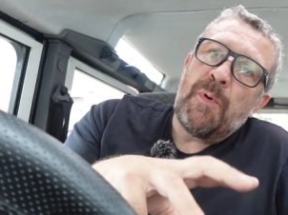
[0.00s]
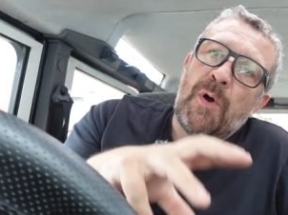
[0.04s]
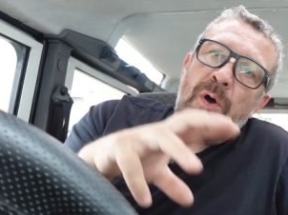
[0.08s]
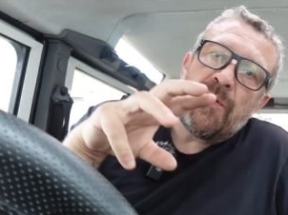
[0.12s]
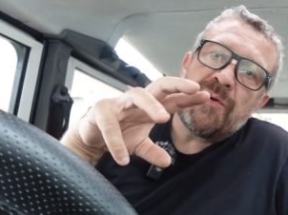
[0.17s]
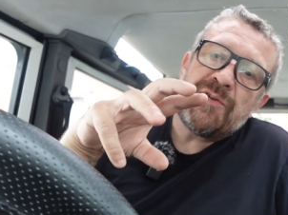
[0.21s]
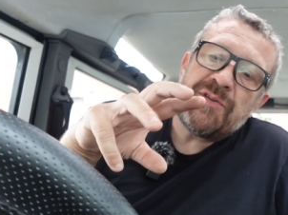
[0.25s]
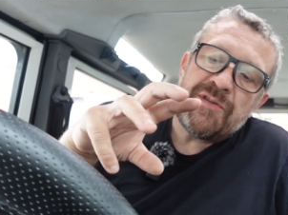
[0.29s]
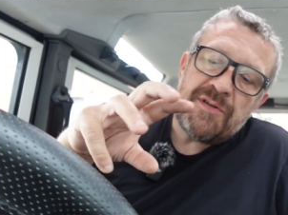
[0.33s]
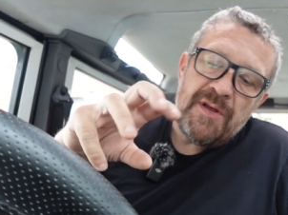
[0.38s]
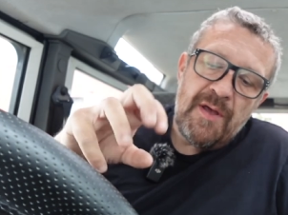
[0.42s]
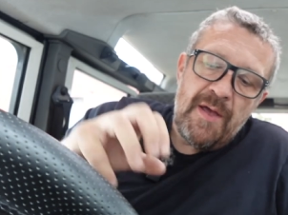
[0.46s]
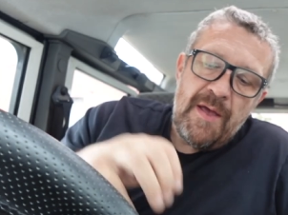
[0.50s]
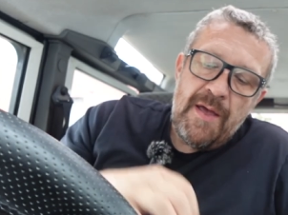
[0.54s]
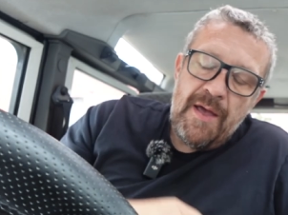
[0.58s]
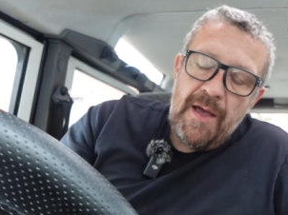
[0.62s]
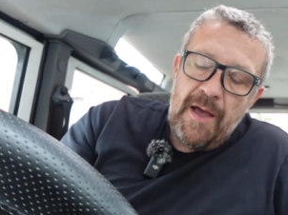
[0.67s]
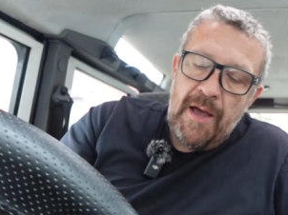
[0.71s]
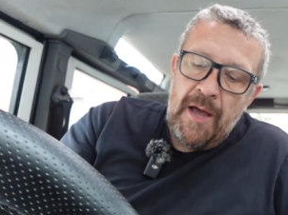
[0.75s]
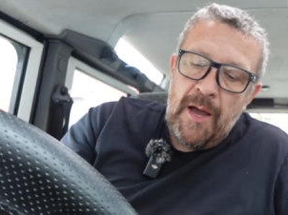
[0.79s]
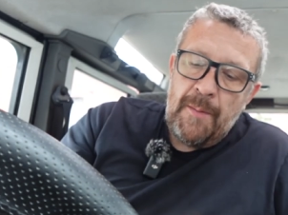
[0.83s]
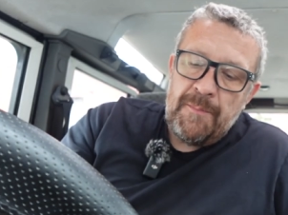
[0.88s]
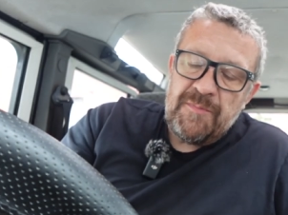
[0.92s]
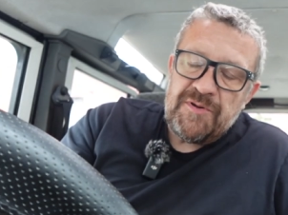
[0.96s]
box.
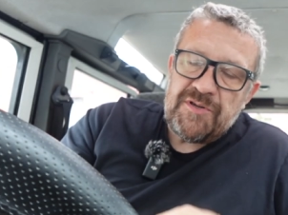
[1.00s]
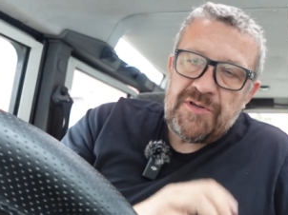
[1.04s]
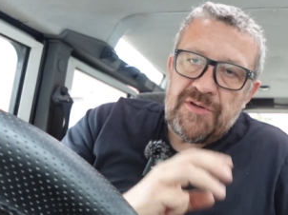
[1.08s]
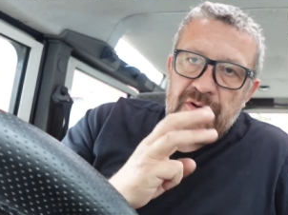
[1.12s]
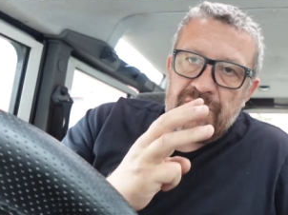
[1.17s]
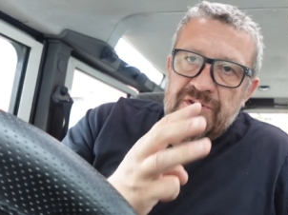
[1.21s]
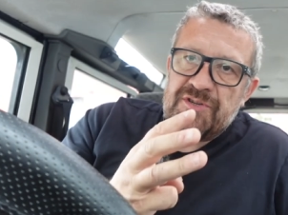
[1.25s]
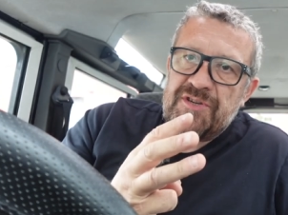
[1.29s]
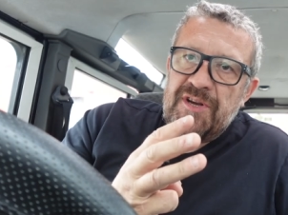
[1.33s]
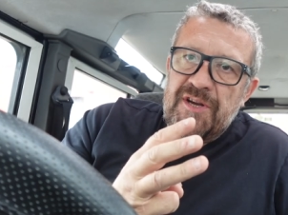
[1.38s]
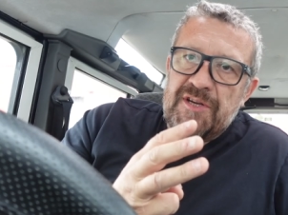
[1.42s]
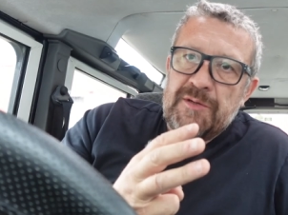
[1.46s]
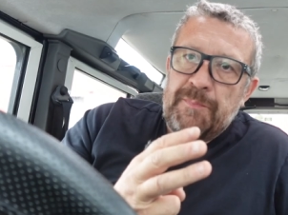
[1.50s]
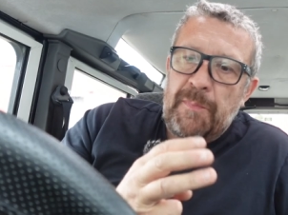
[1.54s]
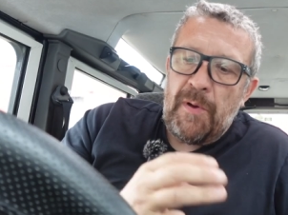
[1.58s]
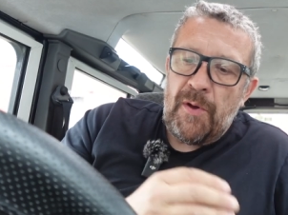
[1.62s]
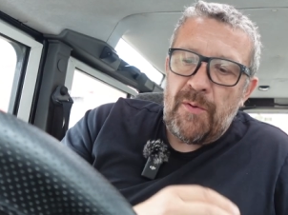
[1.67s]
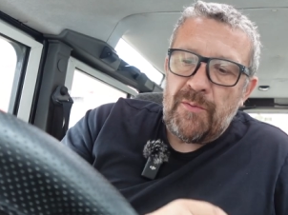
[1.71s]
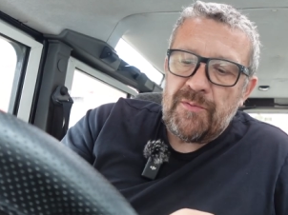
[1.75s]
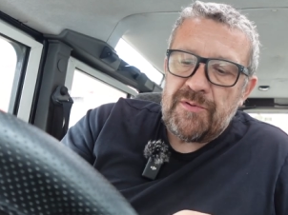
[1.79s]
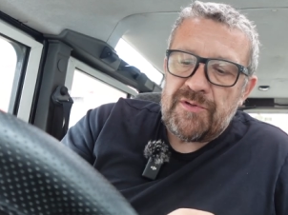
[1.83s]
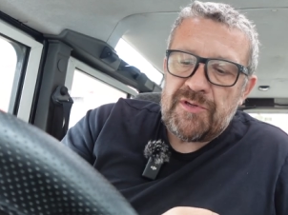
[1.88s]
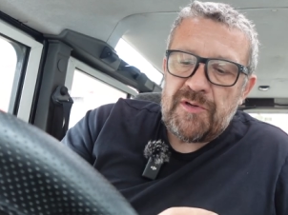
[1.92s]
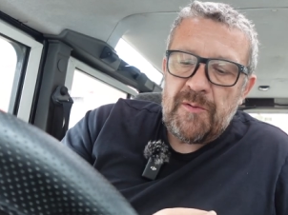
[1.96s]
Um, it's got six
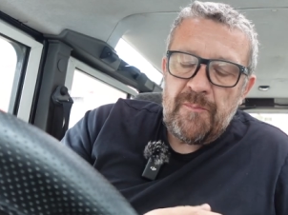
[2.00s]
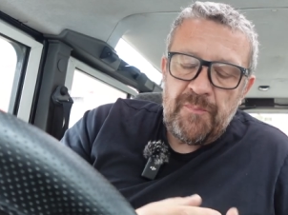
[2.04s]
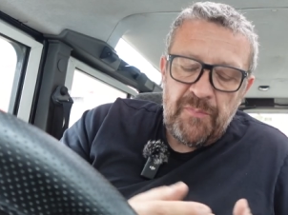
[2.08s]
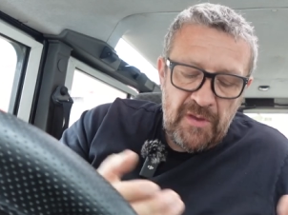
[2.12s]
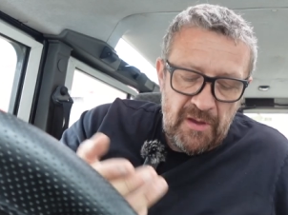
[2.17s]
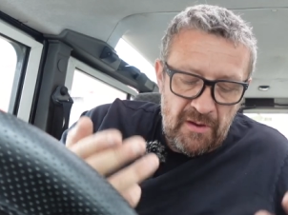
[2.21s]
bolts.